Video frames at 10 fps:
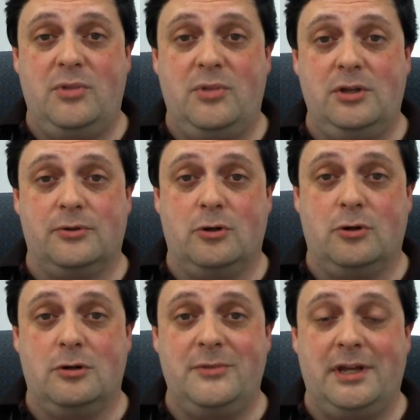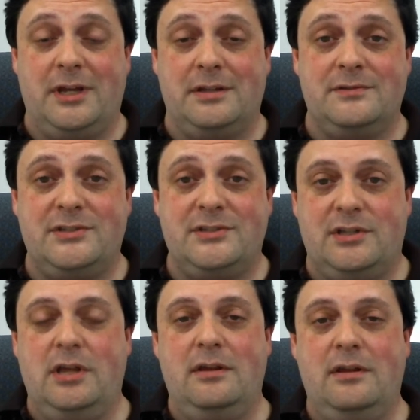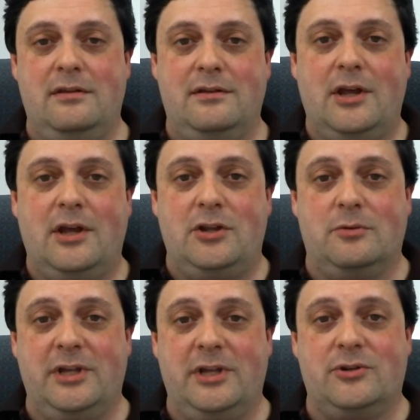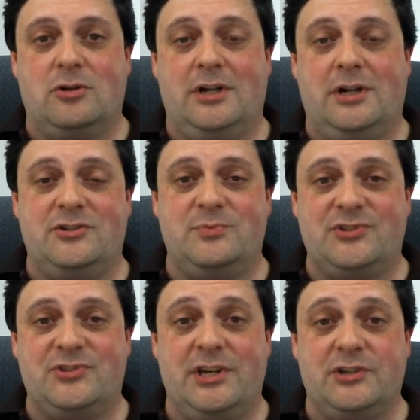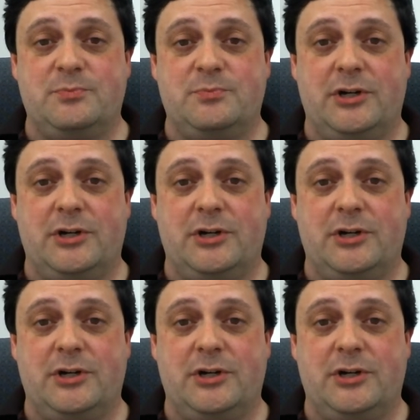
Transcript: B, you'll know him, and you'll be able to correct his mistakes.